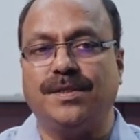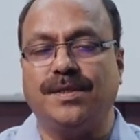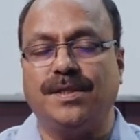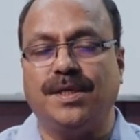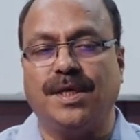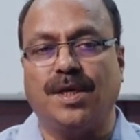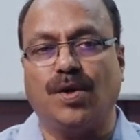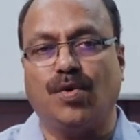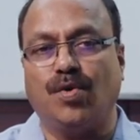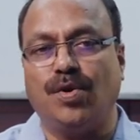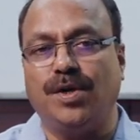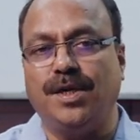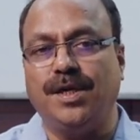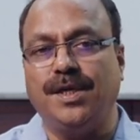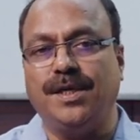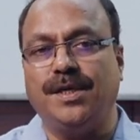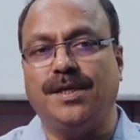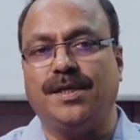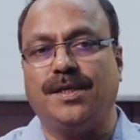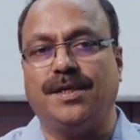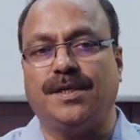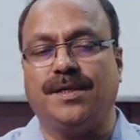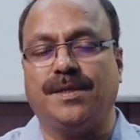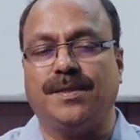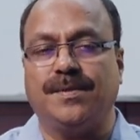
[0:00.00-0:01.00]
they are
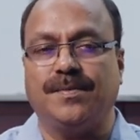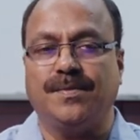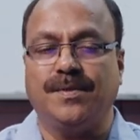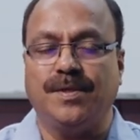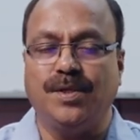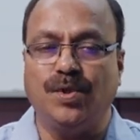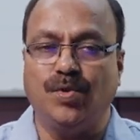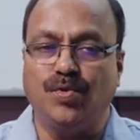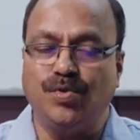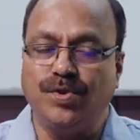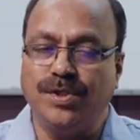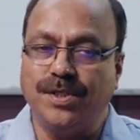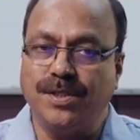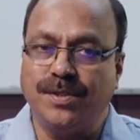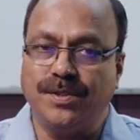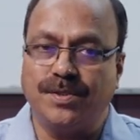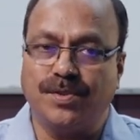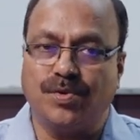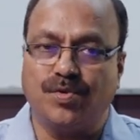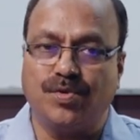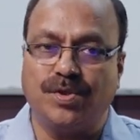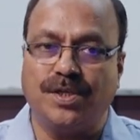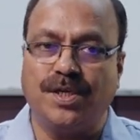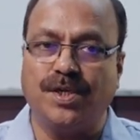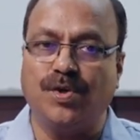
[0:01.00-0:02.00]
already uh, U G,
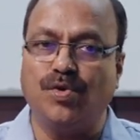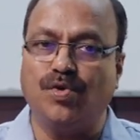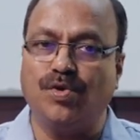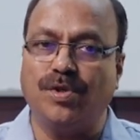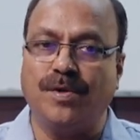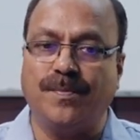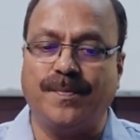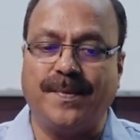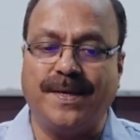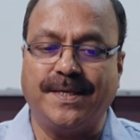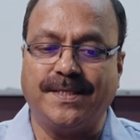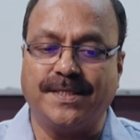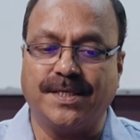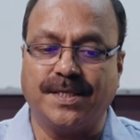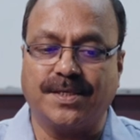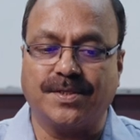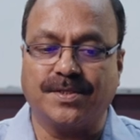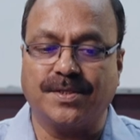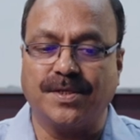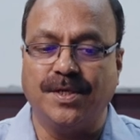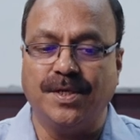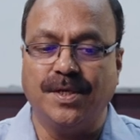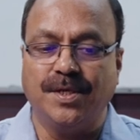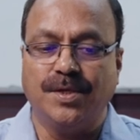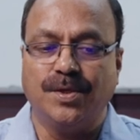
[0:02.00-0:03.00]
so they know the
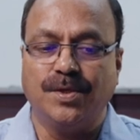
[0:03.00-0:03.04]
basics.